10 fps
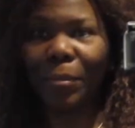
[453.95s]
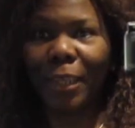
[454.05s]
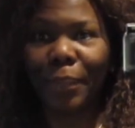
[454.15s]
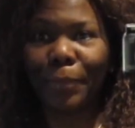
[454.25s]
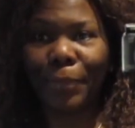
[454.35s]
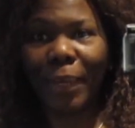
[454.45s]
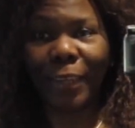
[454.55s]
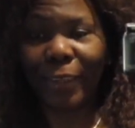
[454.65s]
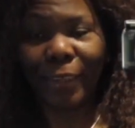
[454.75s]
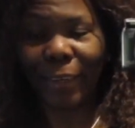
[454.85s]
but
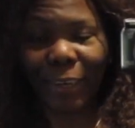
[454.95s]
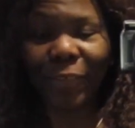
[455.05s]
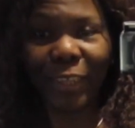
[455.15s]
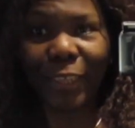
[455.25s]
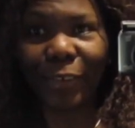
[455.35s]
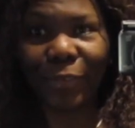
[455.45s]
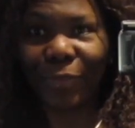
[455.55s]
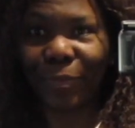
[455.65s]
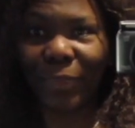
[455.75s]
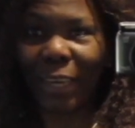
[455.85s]
I fell
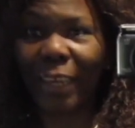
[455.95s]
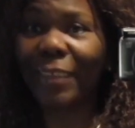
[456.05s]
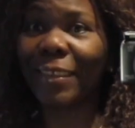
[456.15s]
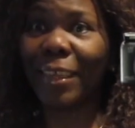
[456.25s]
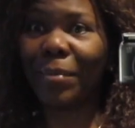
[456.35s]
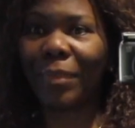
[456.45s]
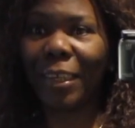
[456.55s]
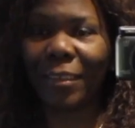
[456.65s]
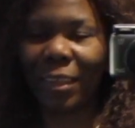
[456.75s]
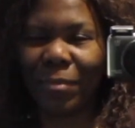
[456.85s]
off. I slept
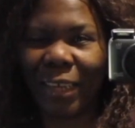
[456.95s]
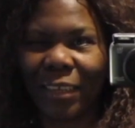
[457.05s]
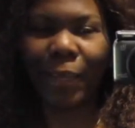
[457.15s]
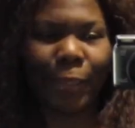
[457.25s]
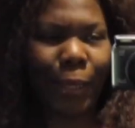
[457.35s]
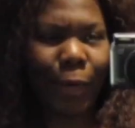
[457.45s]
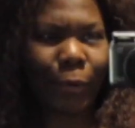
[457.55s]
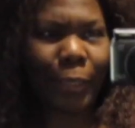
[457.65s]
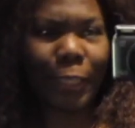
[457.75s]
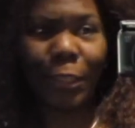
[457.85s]
like an
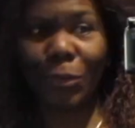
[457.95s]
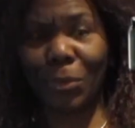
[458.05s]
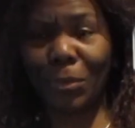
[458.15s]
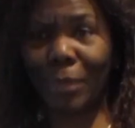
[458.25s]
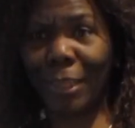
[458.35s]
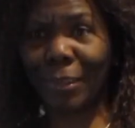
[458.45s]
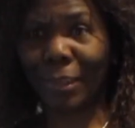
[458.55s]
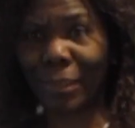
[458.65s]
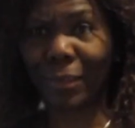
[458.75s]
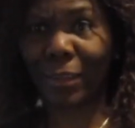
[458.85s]
hour into when I
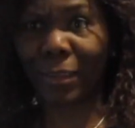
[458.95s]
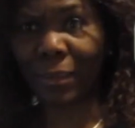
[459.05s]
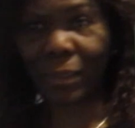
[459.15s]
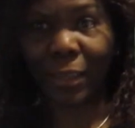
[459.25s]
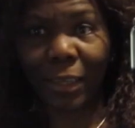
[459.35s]
started studying.